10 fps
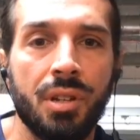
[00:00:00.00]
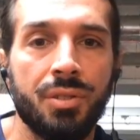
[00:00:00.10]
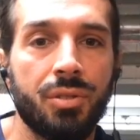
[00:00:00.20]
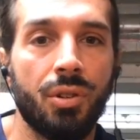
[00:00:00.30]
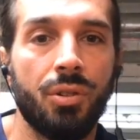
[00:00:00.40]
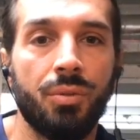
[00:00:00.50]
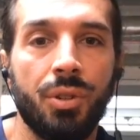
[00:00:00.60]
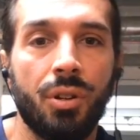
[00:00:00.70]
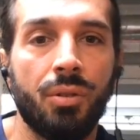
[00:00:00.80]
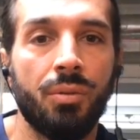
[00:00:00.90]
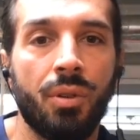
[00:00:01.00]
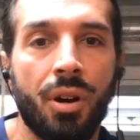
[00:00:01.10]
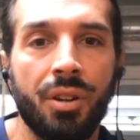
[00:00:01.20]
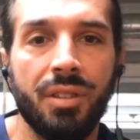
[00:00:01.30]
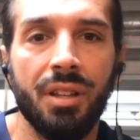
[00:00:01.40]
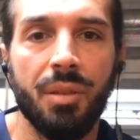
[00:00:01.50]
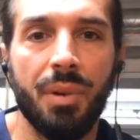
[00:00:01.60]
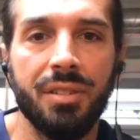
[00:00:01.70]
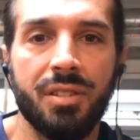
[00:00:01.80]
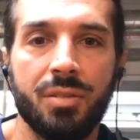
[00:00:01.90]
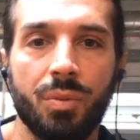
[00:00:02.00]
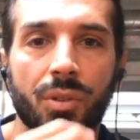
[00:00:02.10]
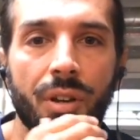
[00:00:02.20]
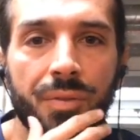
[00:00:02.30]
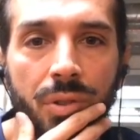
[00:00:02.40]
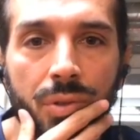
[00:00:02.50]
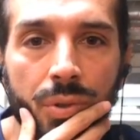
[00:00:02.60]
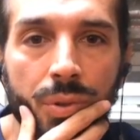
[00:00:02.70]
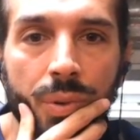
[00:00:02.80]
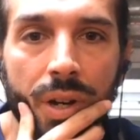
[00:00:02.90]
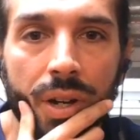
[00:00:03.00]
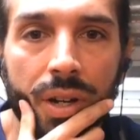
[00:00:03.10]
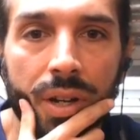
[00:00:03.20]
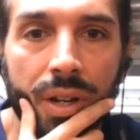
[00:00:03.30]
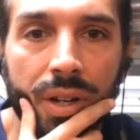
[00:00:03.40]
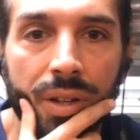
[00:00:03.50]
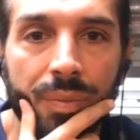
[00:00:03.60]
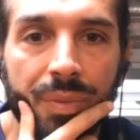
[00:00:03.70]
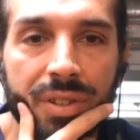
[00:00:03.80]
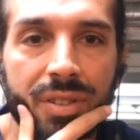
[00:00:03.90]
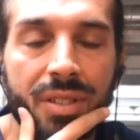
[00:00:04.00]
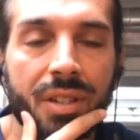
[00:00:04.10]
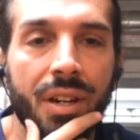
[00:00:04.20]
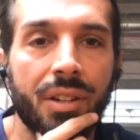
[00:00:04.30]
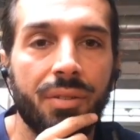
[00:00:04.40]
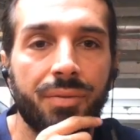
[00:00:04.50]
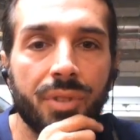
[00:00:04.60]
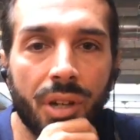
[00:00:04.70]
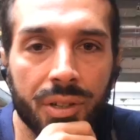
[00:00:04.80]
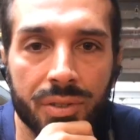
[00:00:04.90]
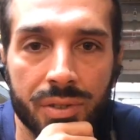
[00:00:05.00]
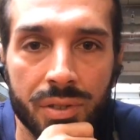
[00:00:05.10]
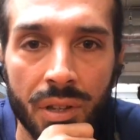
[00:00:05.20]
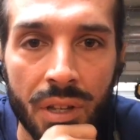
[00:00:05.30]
So, you know, on a daily basis we'll love to do these kind of talks.